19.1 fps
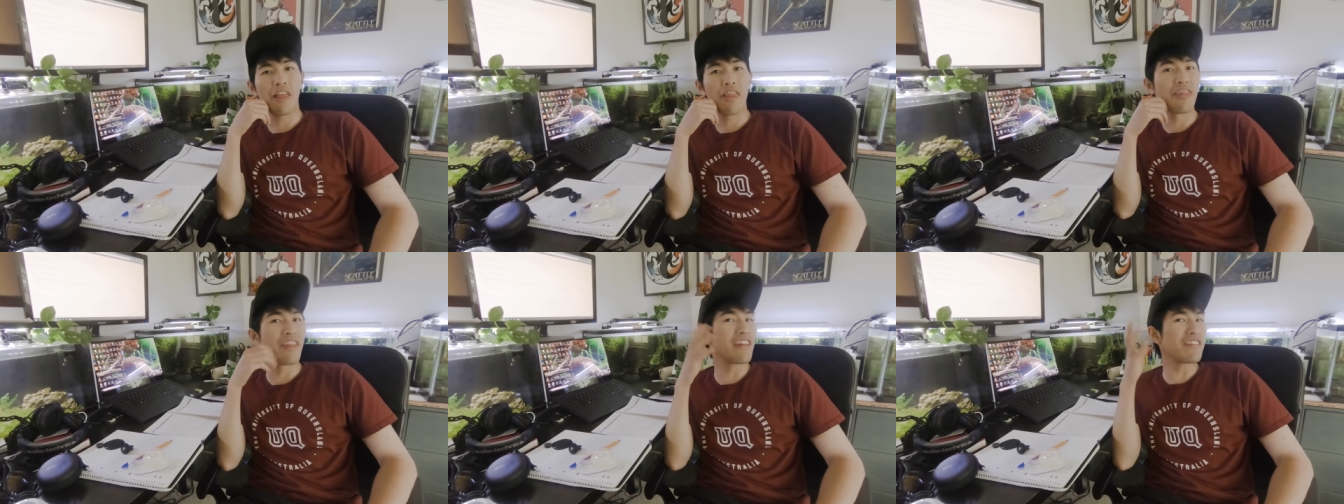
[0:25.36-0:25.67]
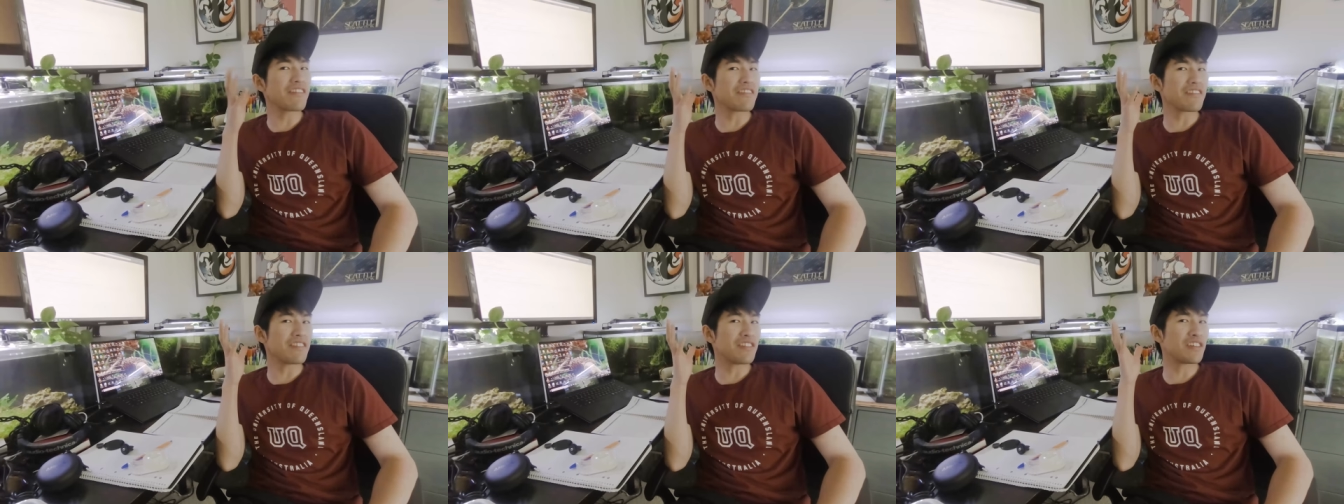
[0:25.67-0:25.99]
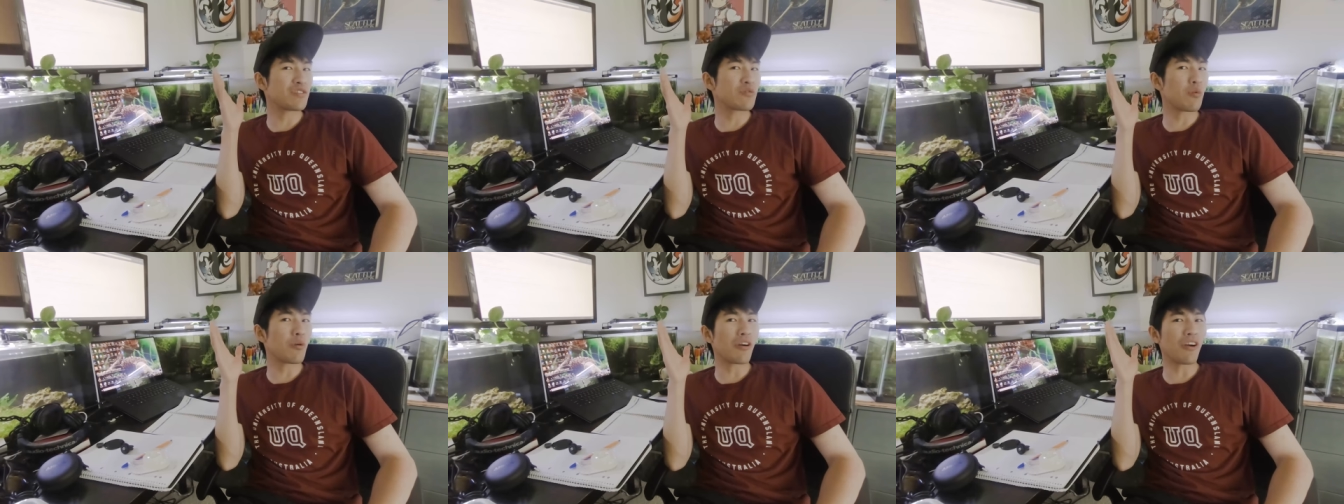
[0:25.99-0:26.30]
this is
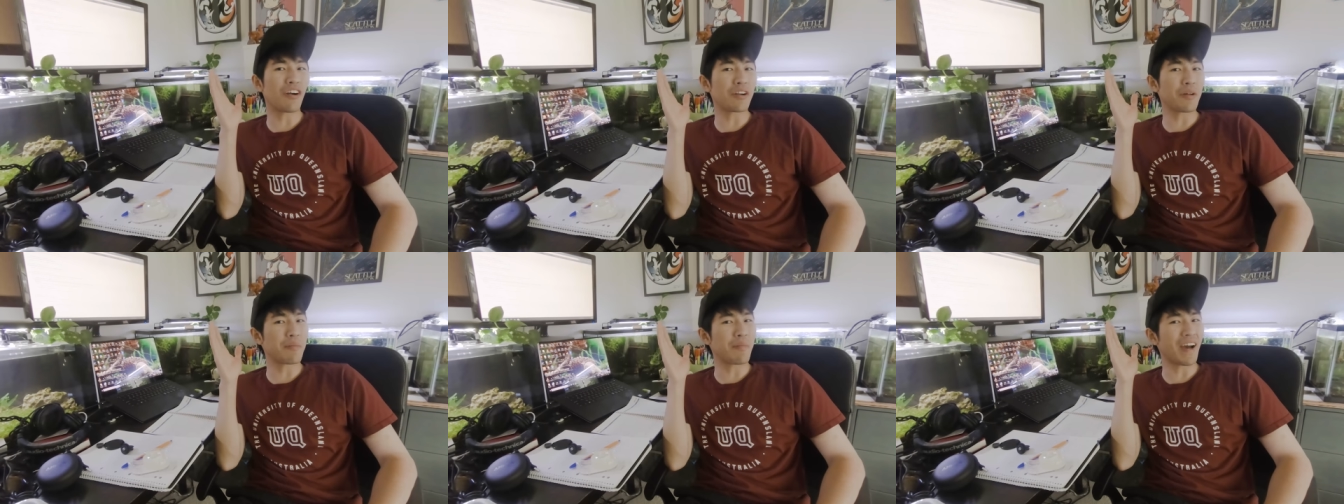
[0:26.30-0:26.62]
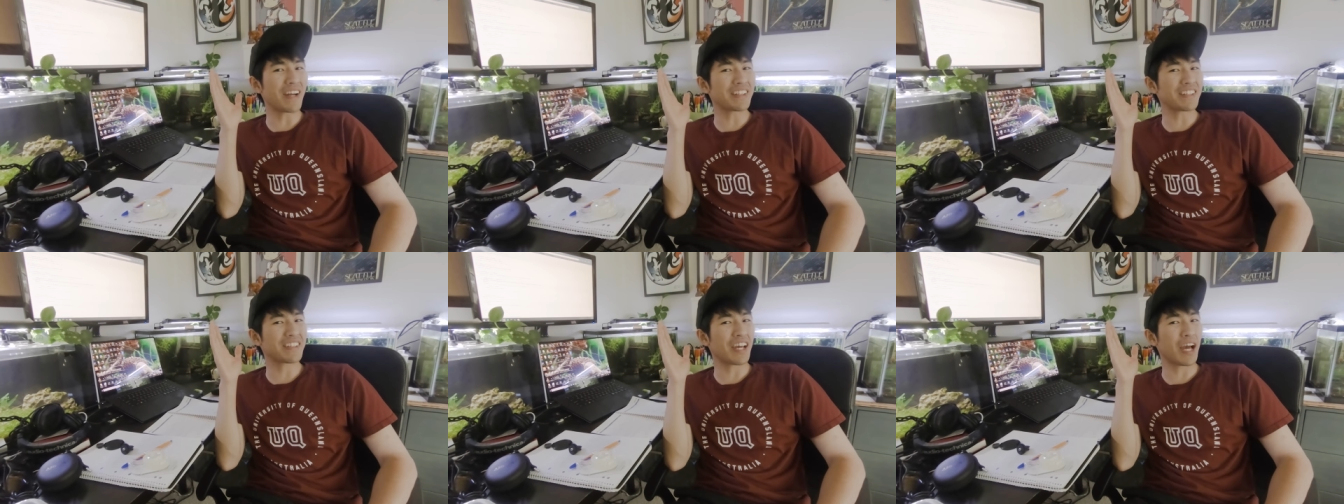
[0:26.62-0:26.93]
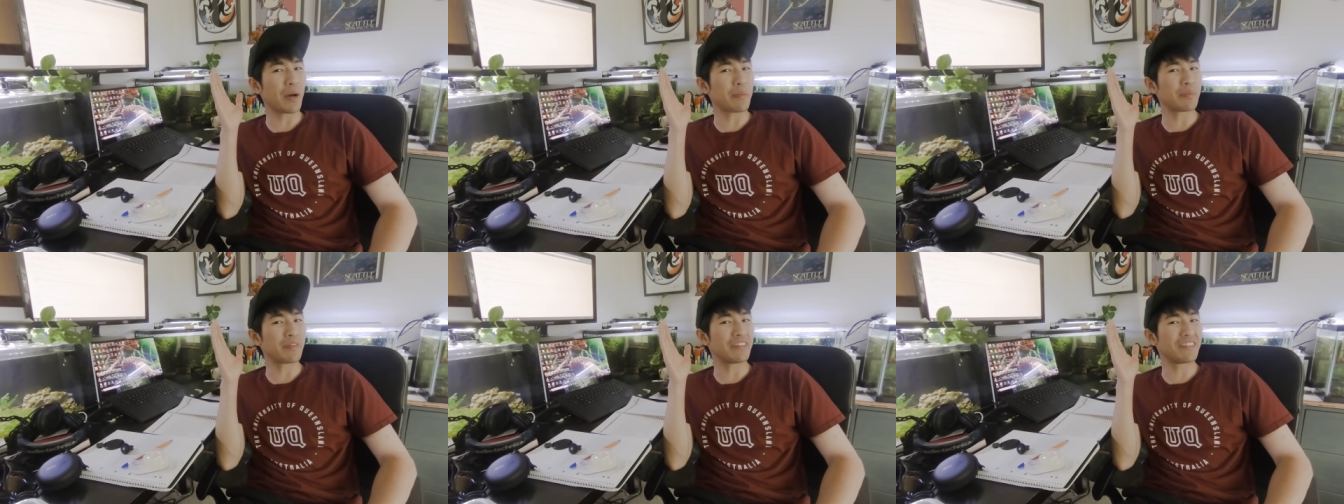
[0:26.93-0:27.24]
where all the magic
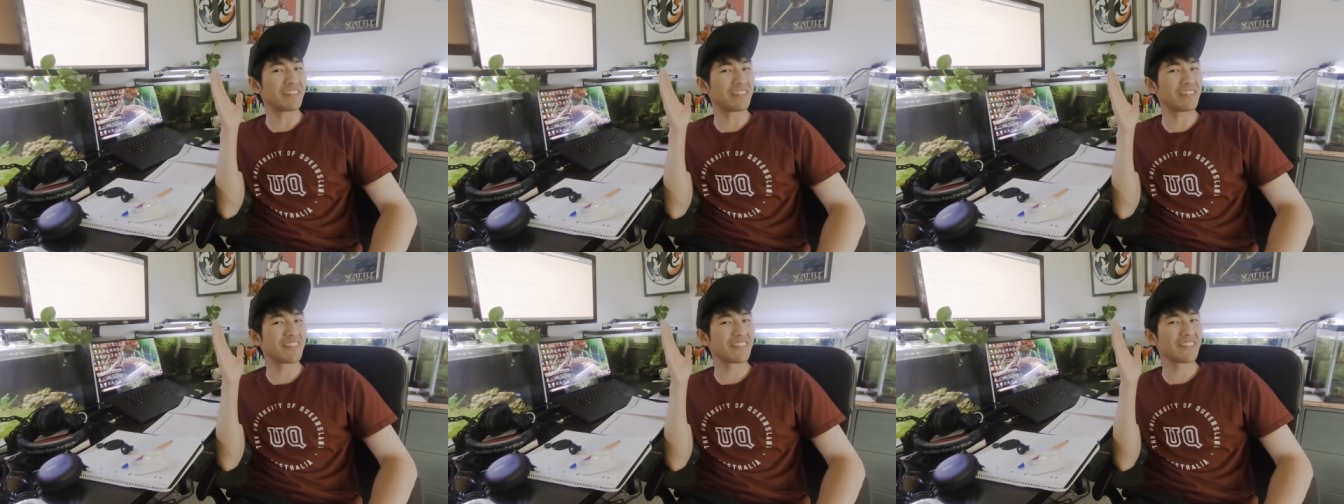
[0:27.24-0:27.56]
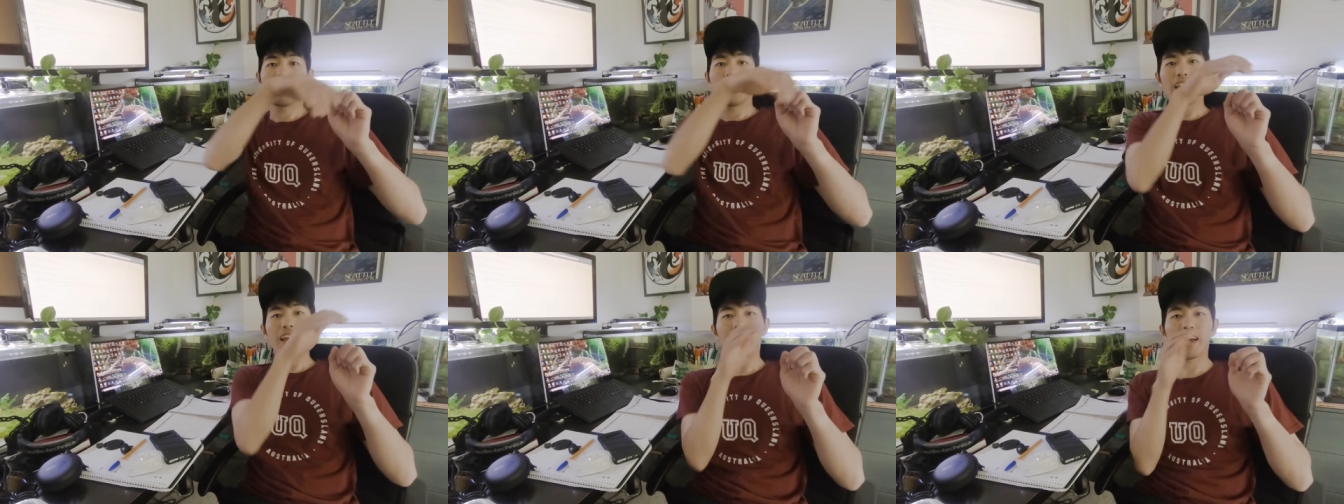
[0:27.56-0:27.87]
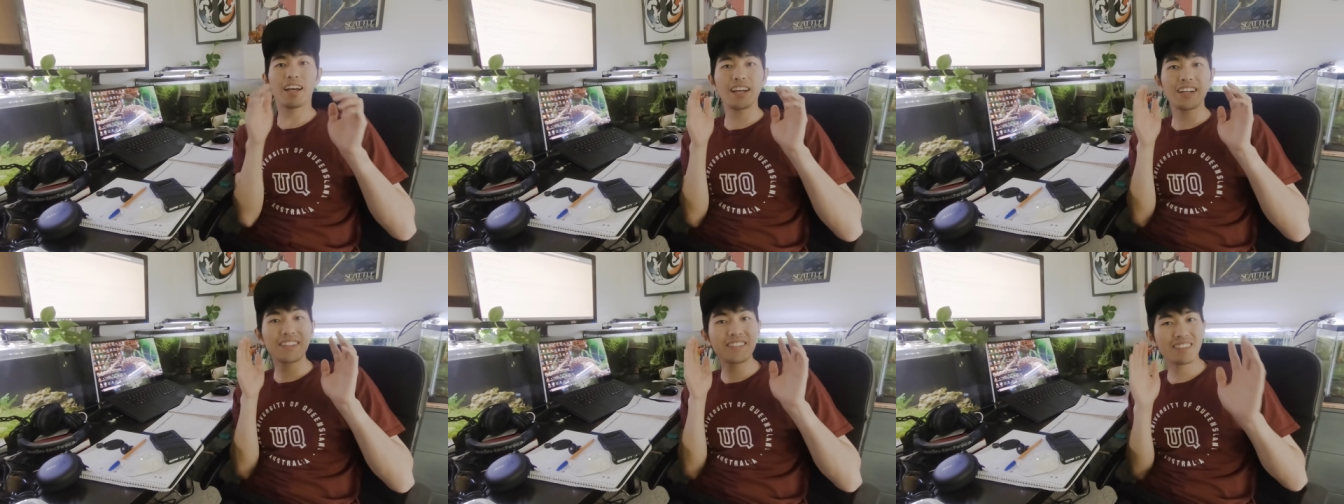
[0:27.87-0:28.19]
happens.
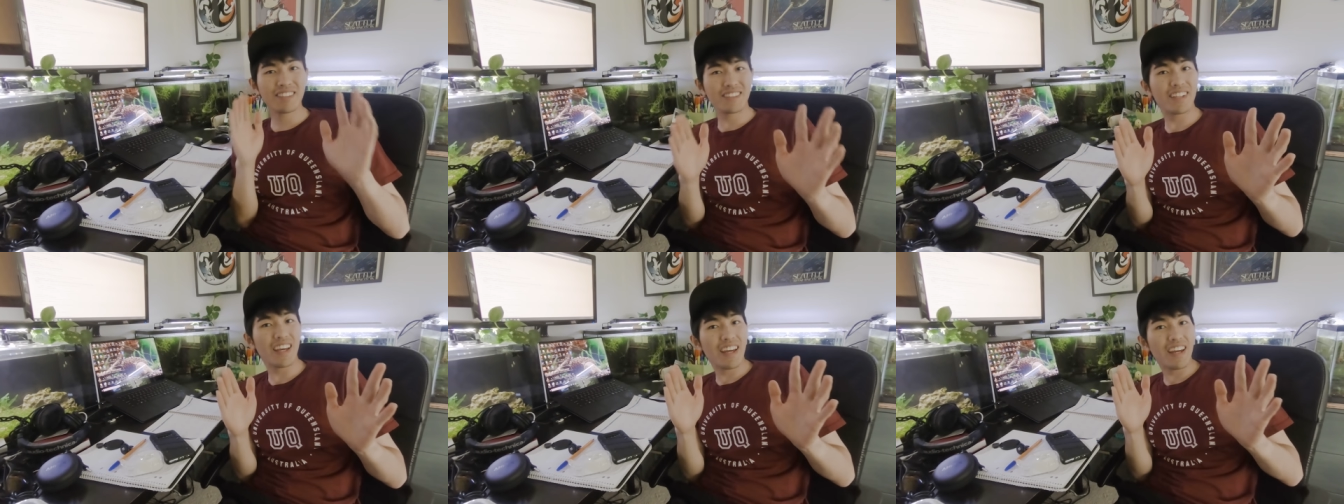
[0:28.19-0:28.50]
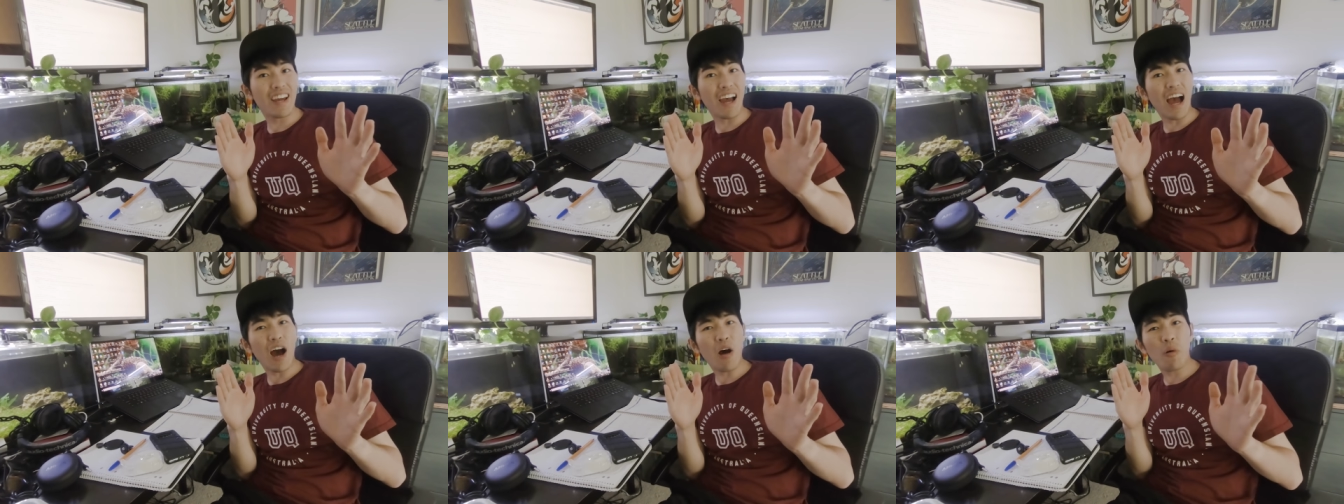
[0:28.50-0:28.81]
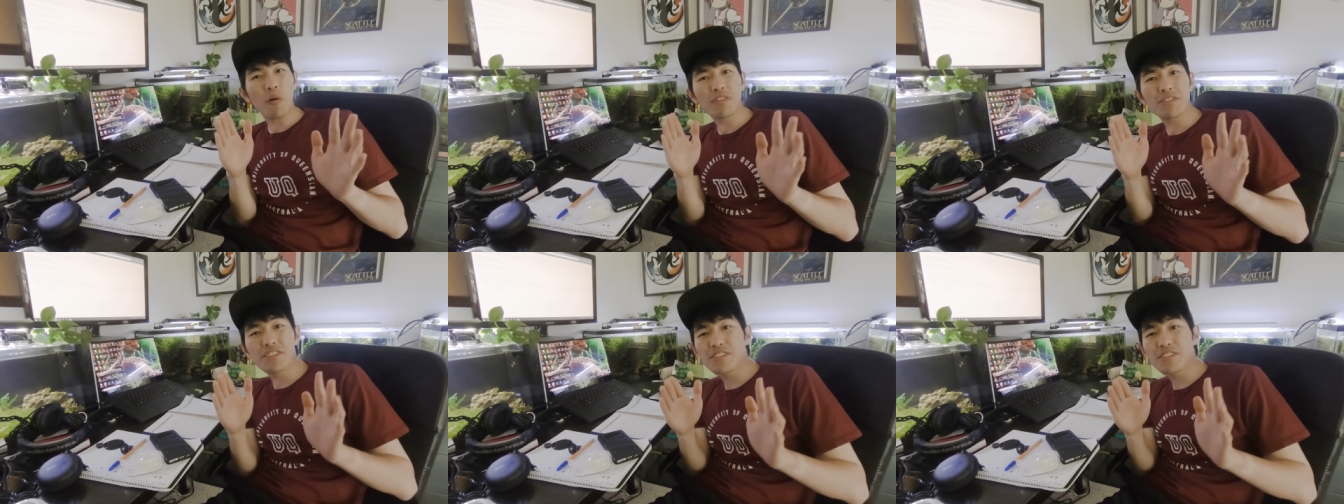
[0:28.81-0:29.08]
And today I want to